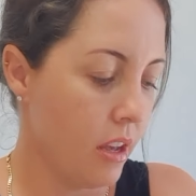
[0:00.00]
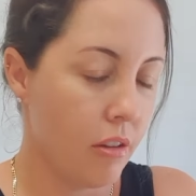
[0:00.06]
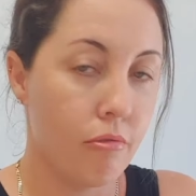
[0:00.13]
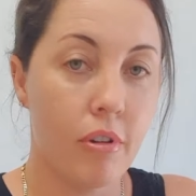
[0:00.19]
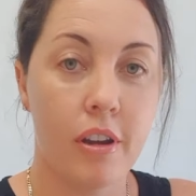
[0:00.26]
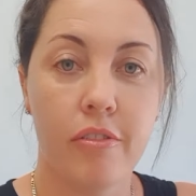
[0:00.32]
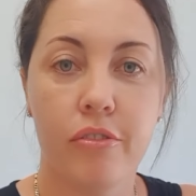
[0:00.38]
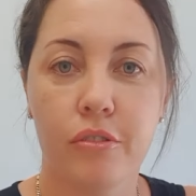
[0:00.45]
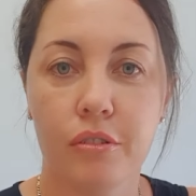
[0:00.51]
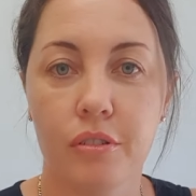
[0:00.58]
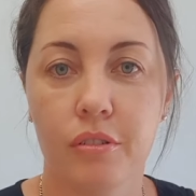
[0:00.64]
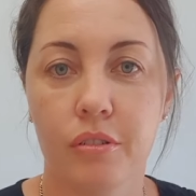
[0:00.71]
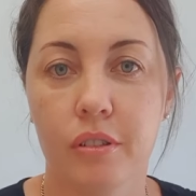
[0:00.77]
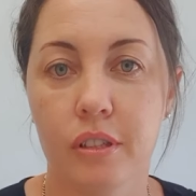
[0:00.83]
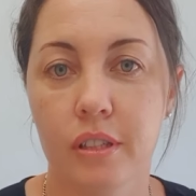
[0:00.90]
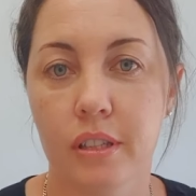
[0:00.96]
ready
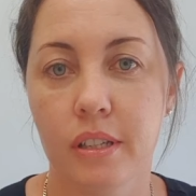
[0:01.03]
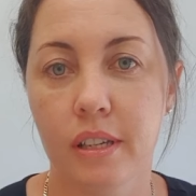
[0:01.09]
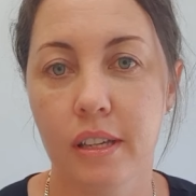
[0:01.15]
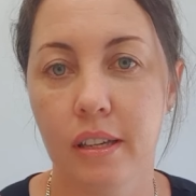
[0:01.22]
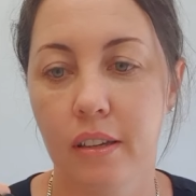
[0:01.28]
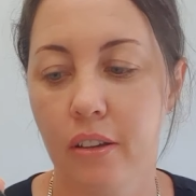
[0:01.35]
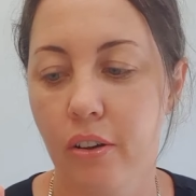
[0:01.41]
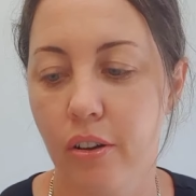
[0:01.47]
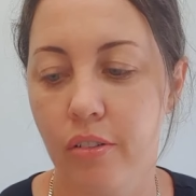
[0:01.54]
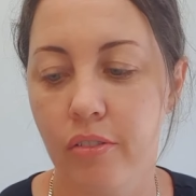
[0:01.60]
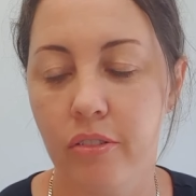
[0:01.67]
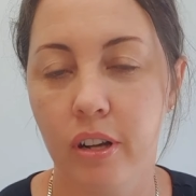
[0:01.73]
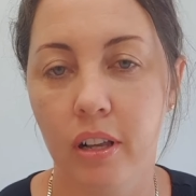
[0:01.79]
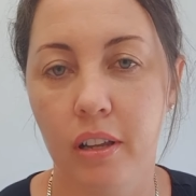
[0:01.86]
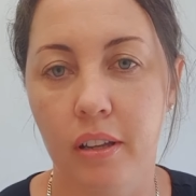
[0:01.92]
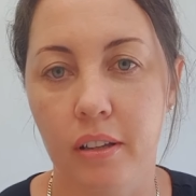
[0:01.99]
for the coat of
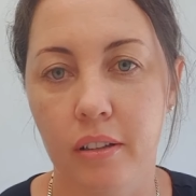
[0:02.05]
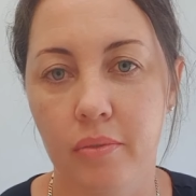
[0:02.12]
colour.